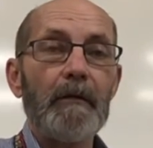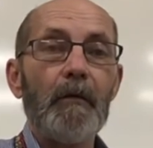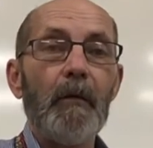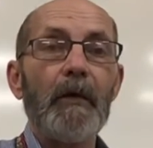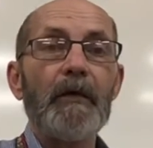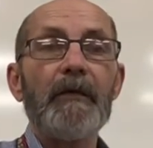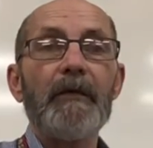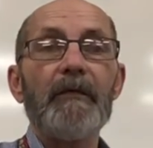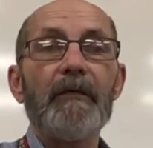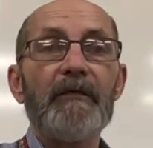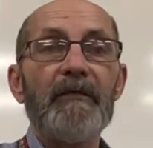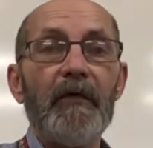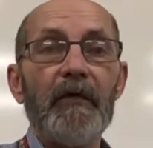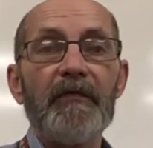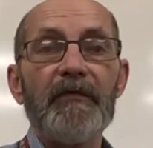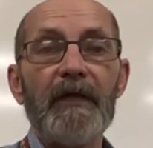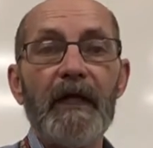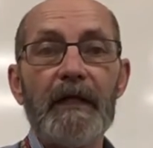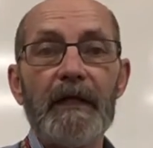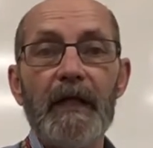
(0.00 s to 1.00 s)
what is the
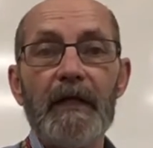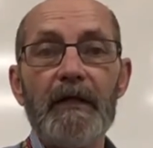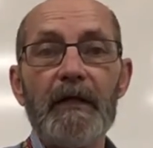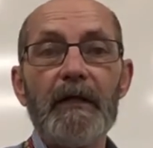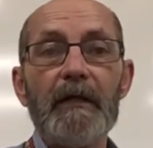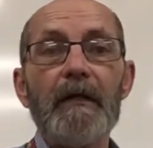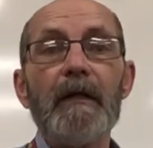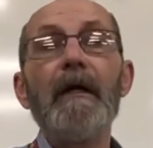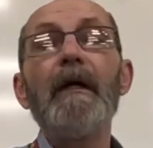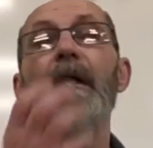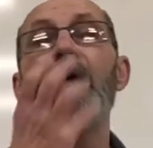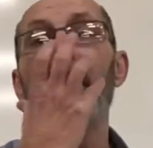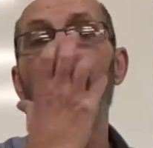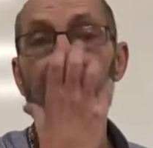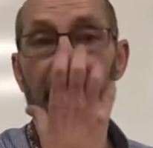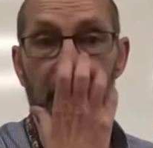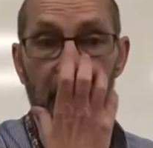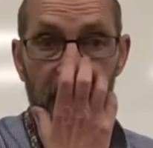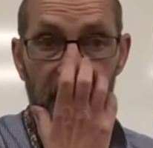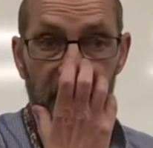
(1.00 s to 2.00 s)
first thing they do? They
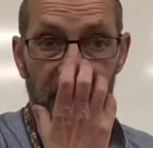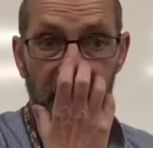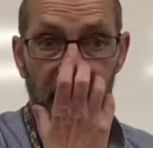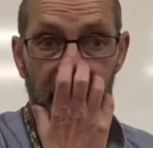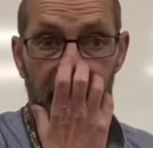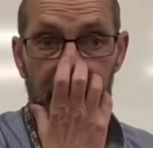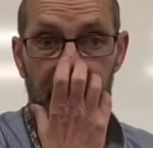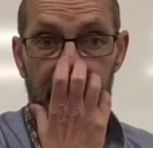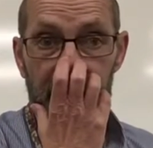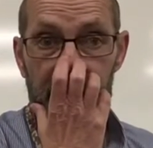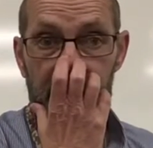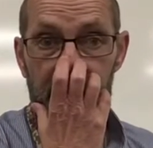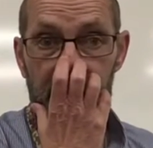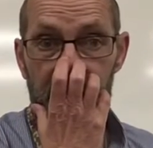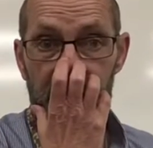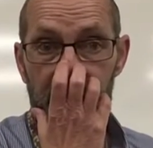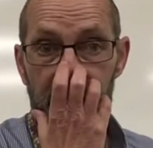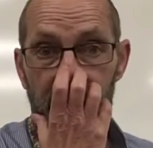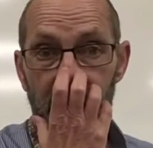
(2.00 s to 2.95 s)
go to the sideline and they get